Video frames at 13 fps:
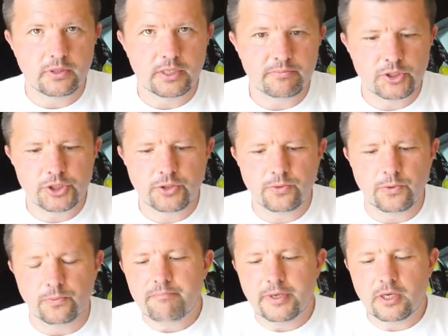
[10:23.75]
Let me show
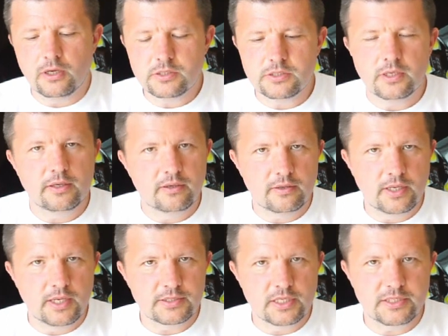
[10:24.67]
you. Because
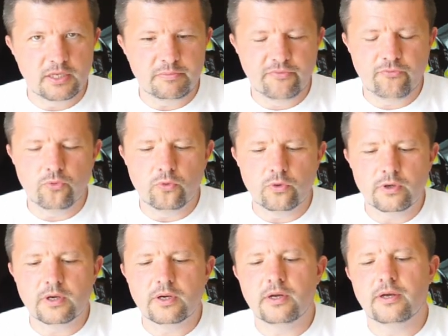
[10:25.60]
as I said
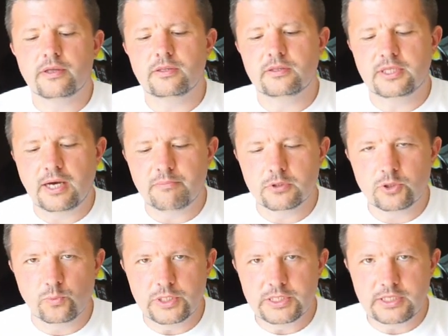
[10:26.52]
before, double
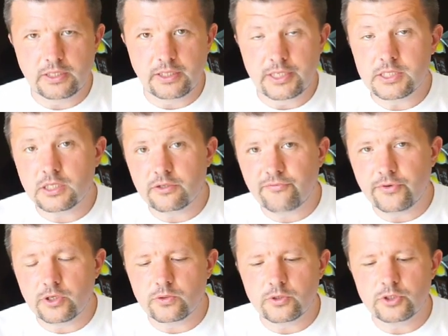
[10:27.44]
twisting is
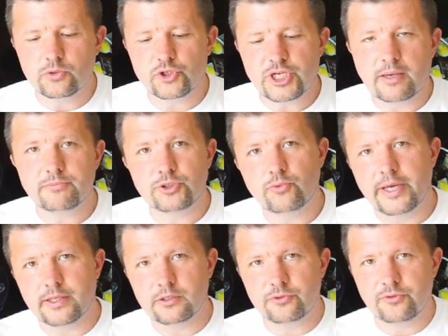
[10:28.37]
configured to jump
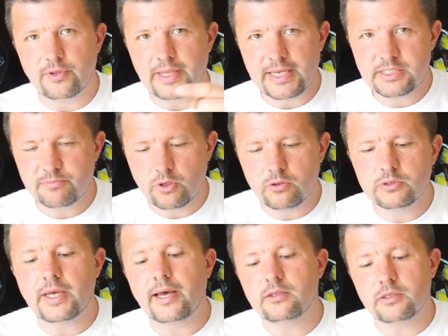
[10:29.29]
directly to the last
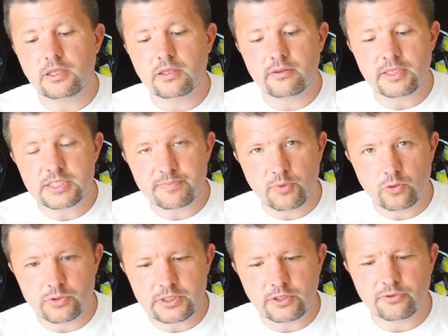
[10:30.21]
mode, and in this
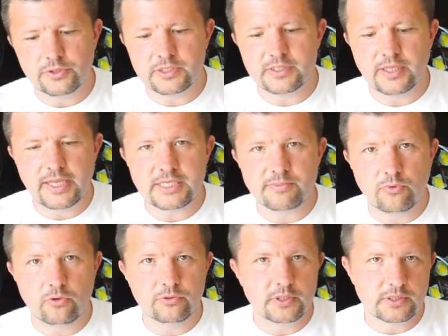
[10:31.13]
mode series the last
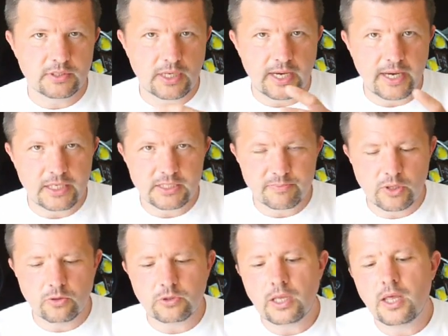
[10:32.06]
mode is the highest
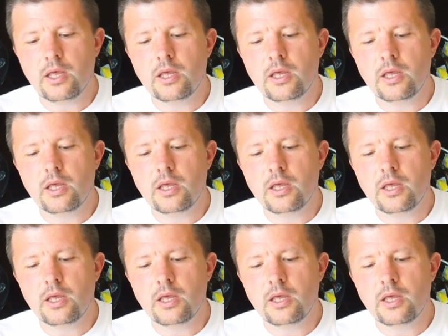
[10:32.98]
mode.